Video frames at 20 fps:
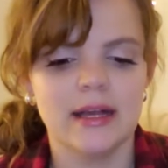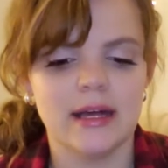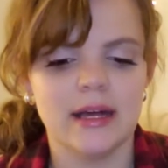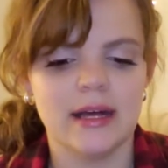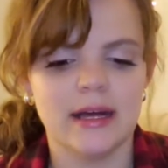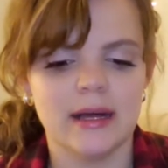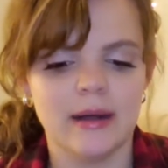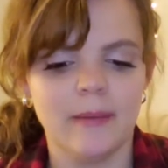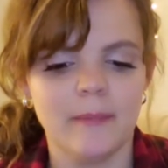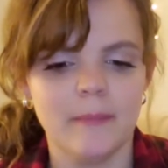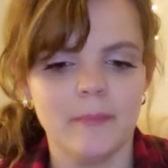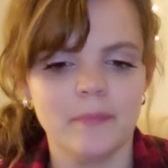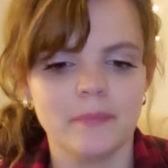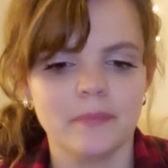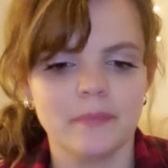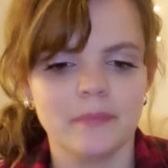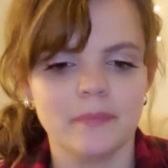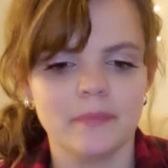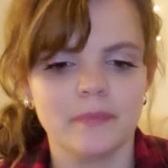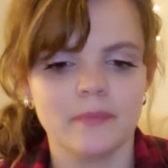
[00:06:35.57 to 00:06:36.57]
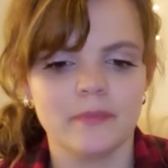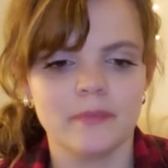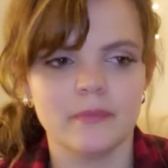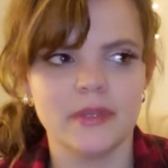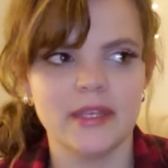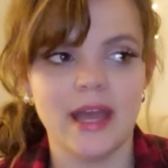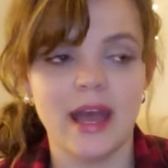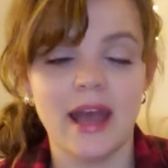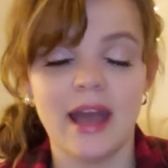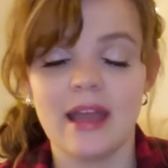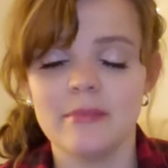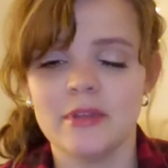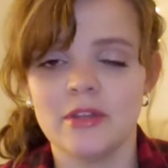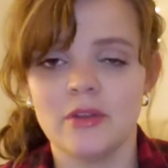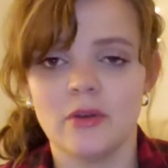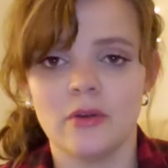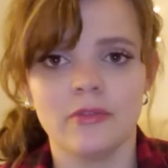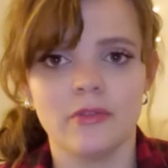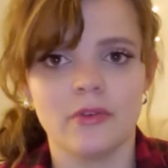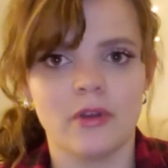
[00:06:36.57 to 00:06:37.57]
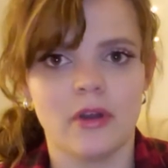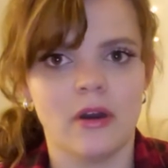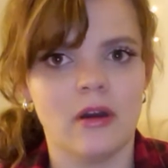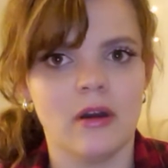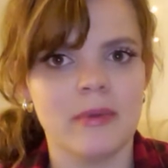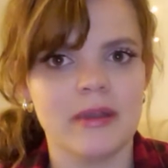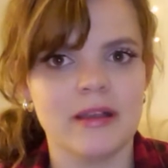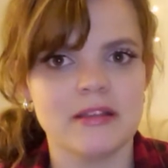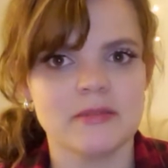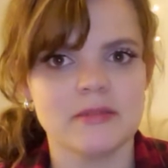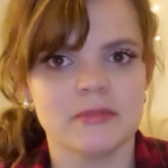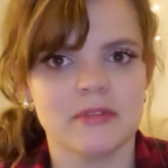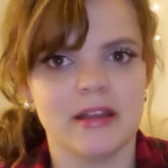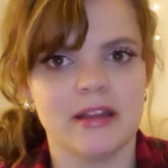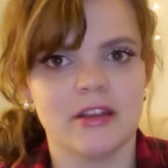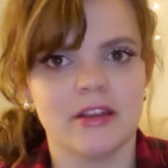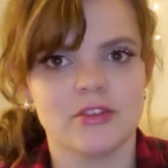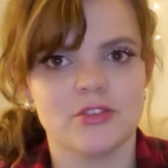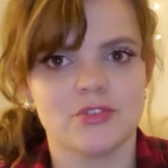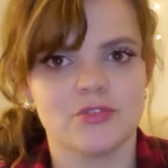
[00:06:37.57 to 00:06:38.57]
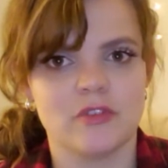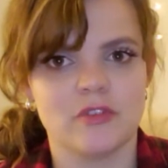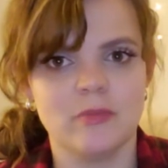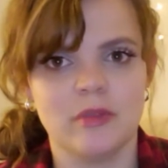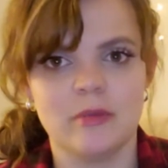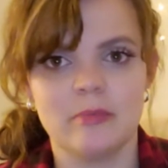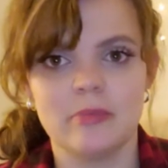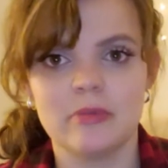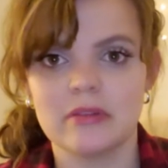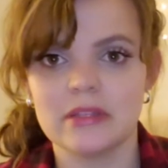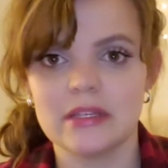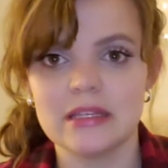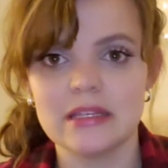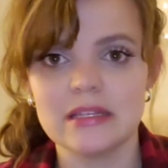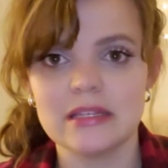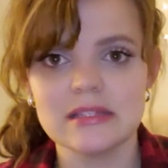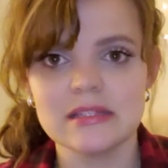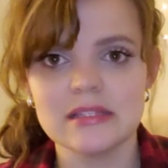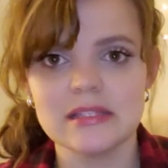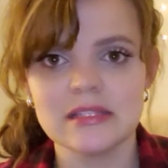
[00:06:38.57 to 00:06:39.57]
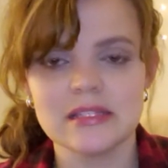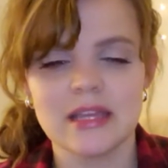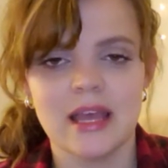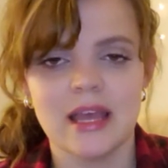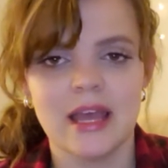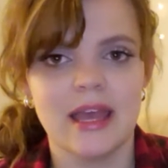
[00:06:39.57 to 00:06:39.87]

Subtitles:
But yeah, overall, my husband and I are extremely pleased,